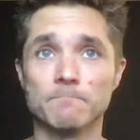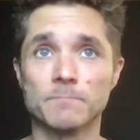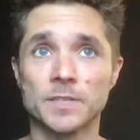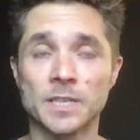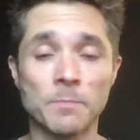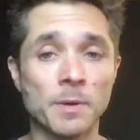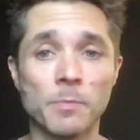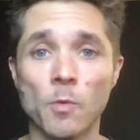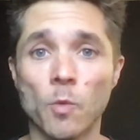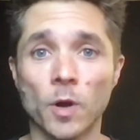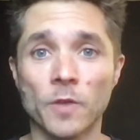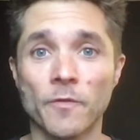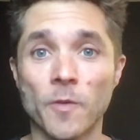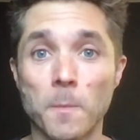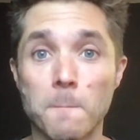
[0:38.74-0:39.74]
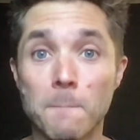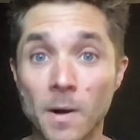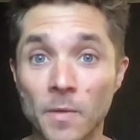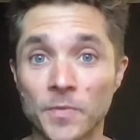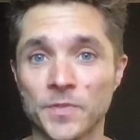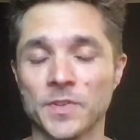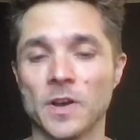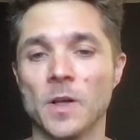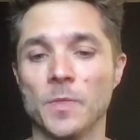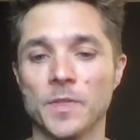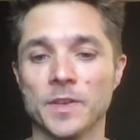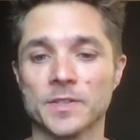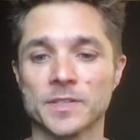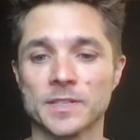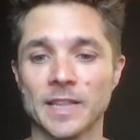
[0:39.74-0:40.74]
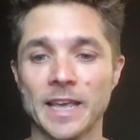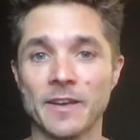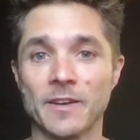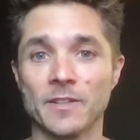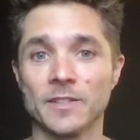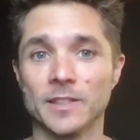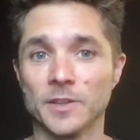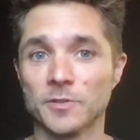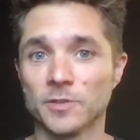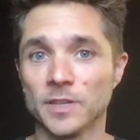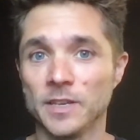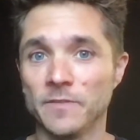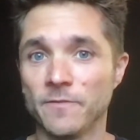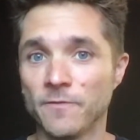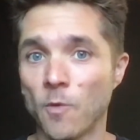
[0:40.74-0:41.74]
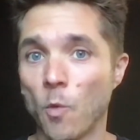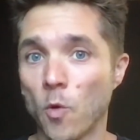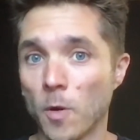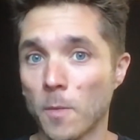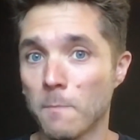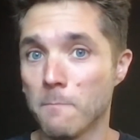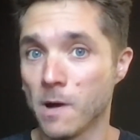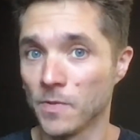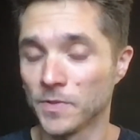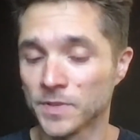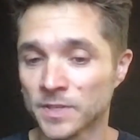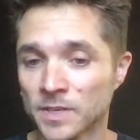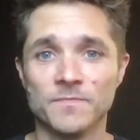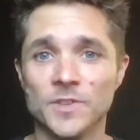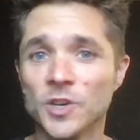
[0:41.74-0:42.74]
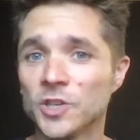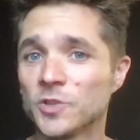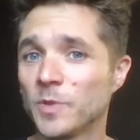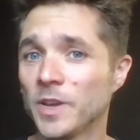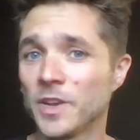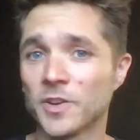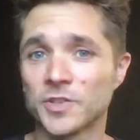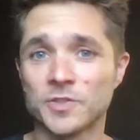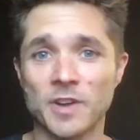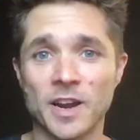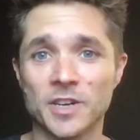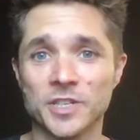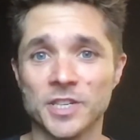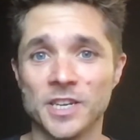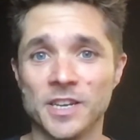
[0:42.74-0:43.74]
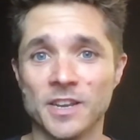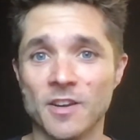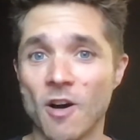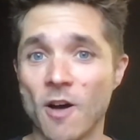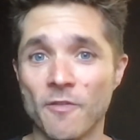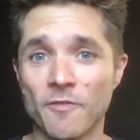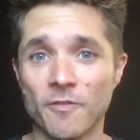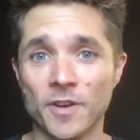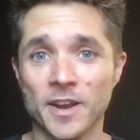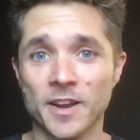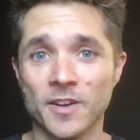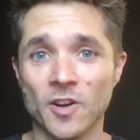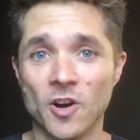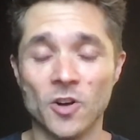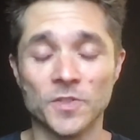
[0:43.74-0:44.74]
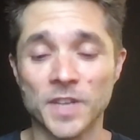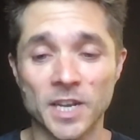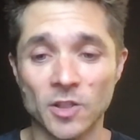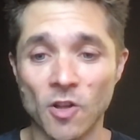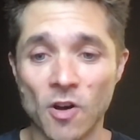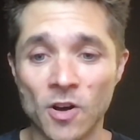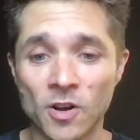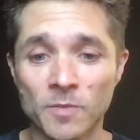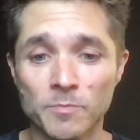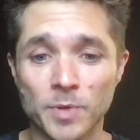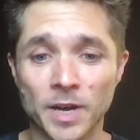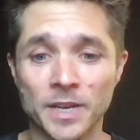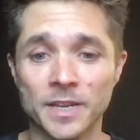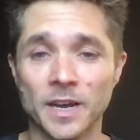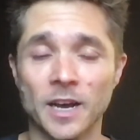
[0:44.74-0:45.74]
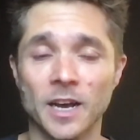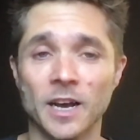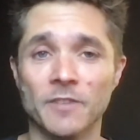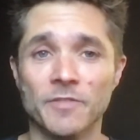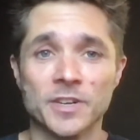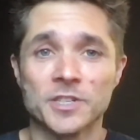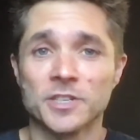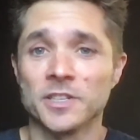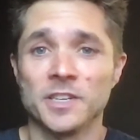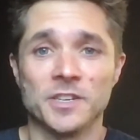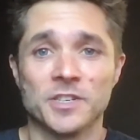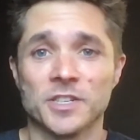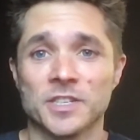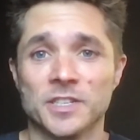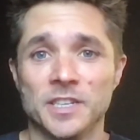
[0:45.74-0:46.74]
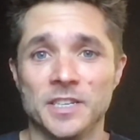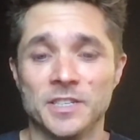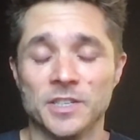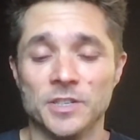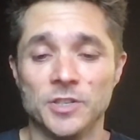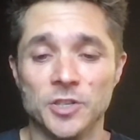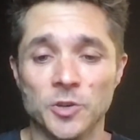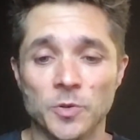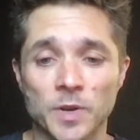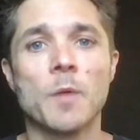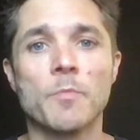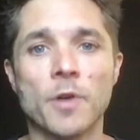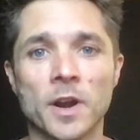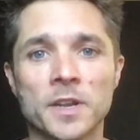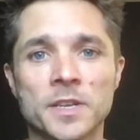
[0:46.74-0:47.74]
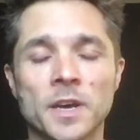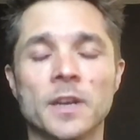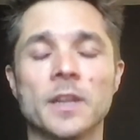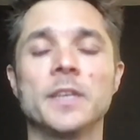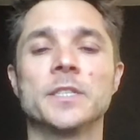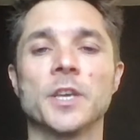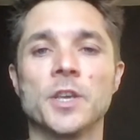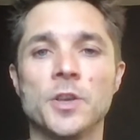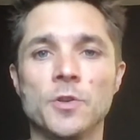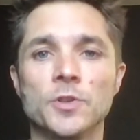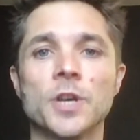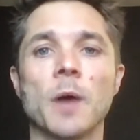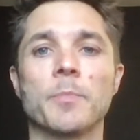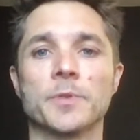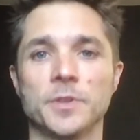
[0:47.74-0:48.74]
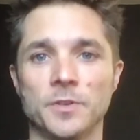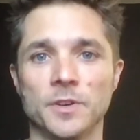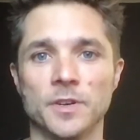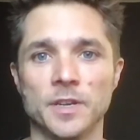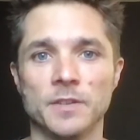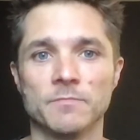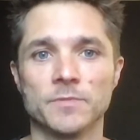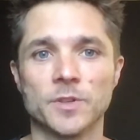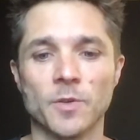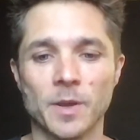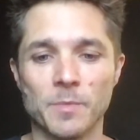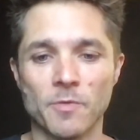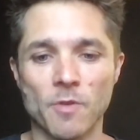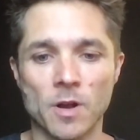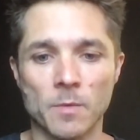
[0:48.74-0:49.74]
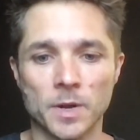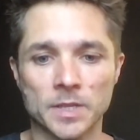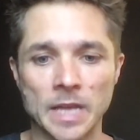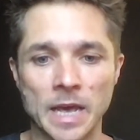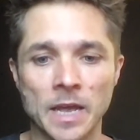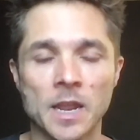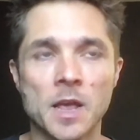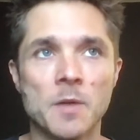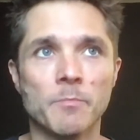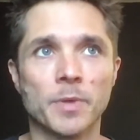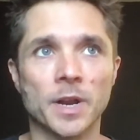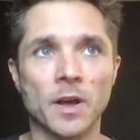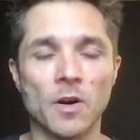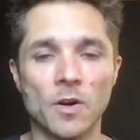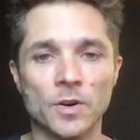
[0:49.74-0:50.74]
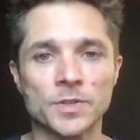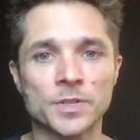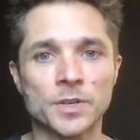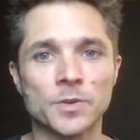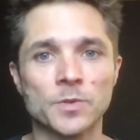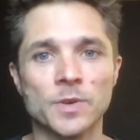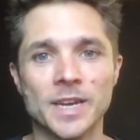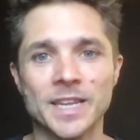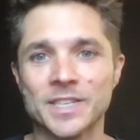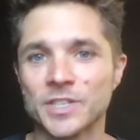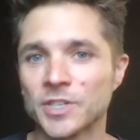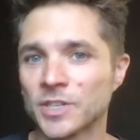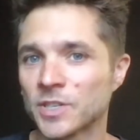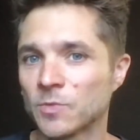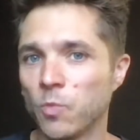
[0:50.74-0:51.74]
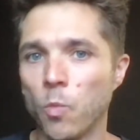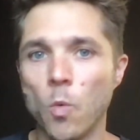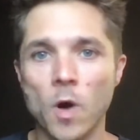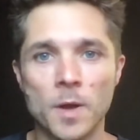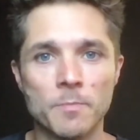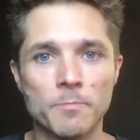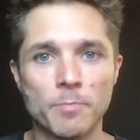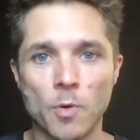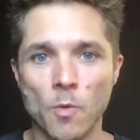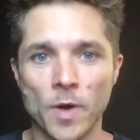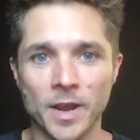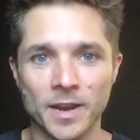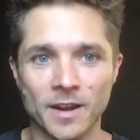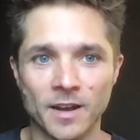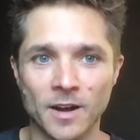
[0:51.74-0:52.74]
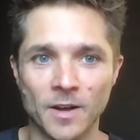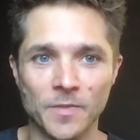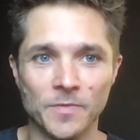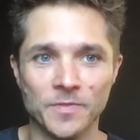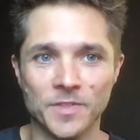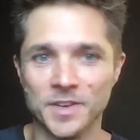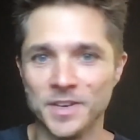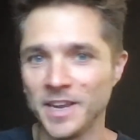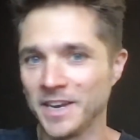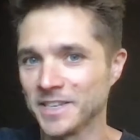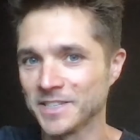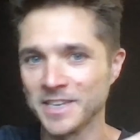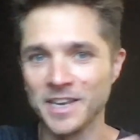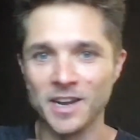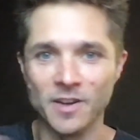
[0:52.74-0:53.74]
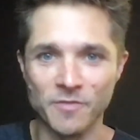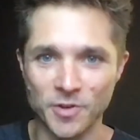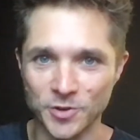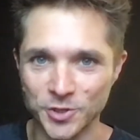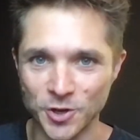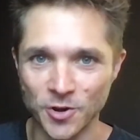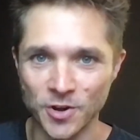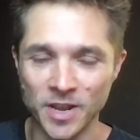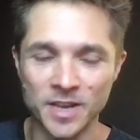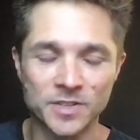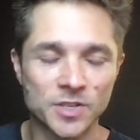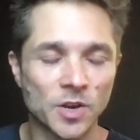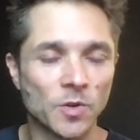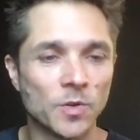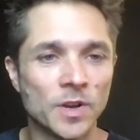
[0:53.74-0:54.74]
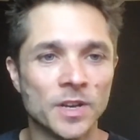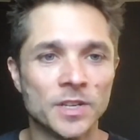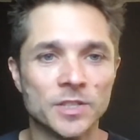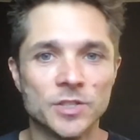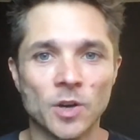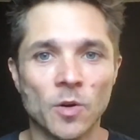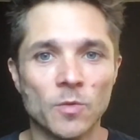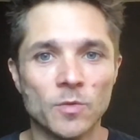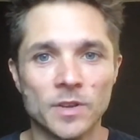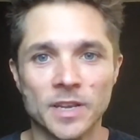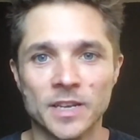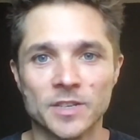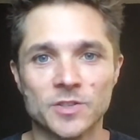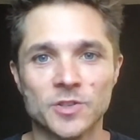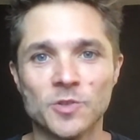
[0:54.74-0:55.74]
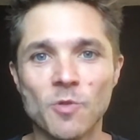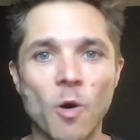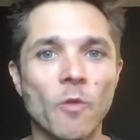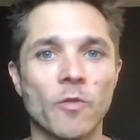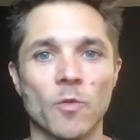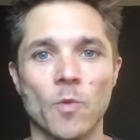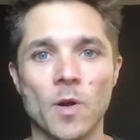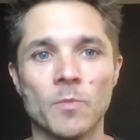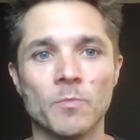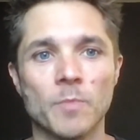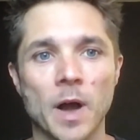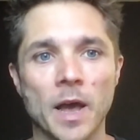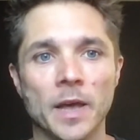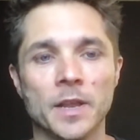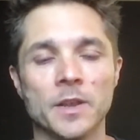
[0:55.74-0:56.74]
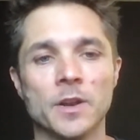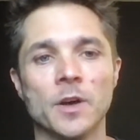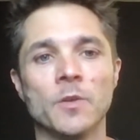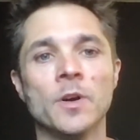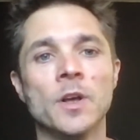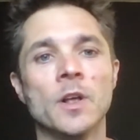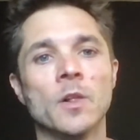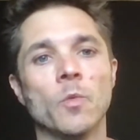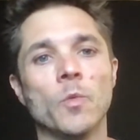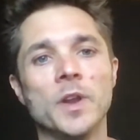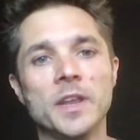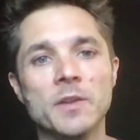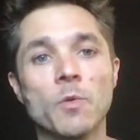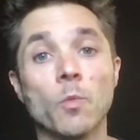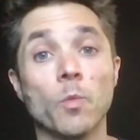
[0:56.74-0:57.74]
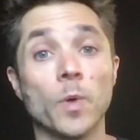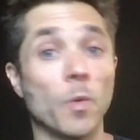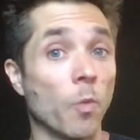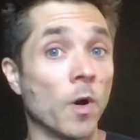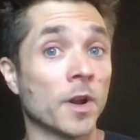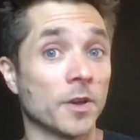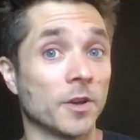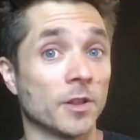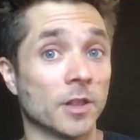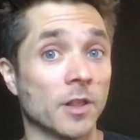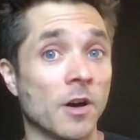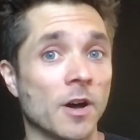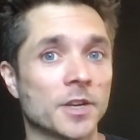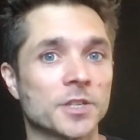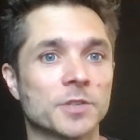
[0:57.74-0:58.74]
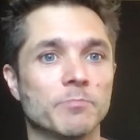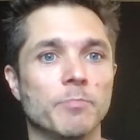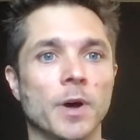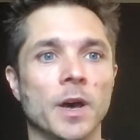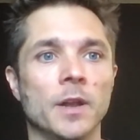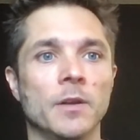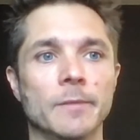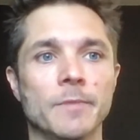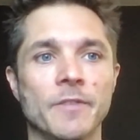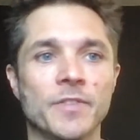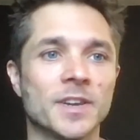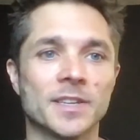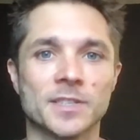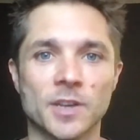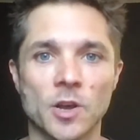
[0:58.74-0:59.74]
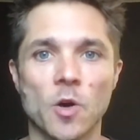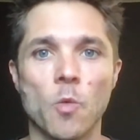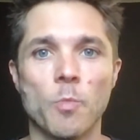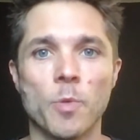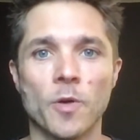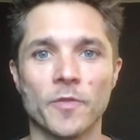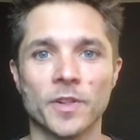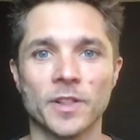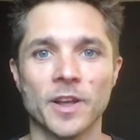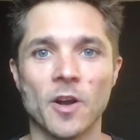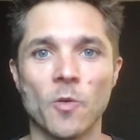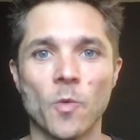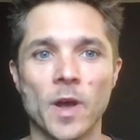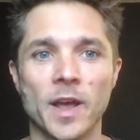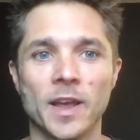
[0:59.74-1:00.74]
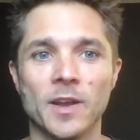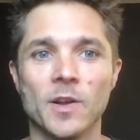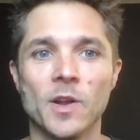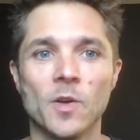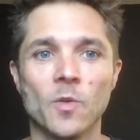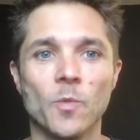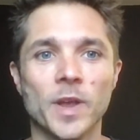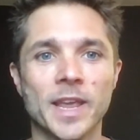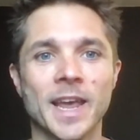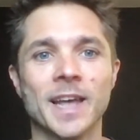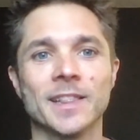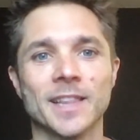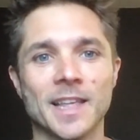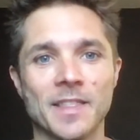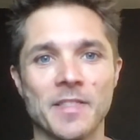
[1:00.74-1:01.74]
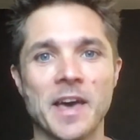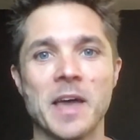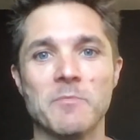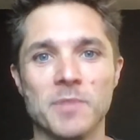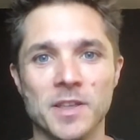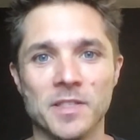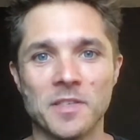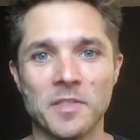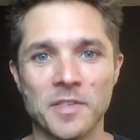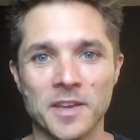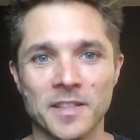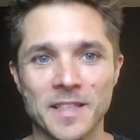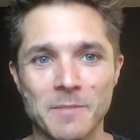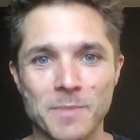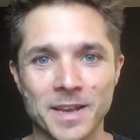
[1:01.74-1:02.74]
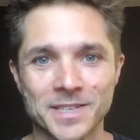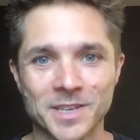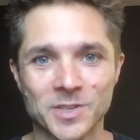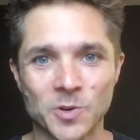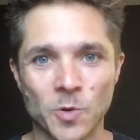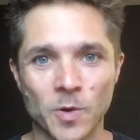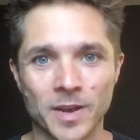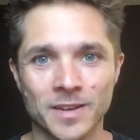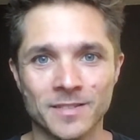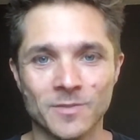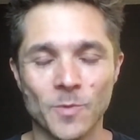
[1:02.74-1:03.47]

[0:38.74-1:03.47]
Some people work for months on this, like literally 4 months. You can tweak your strategy and offering all day long, but eventually you just need to do it. Product Hunt is a huge opportunity. Don't get me wrong about that, but also it's just one point on the data set of your journey. So don't get too overwhelmed by it. We want a good launch, but if it doesn't go perfectly our way, we can't let that be the thing that makes us quit.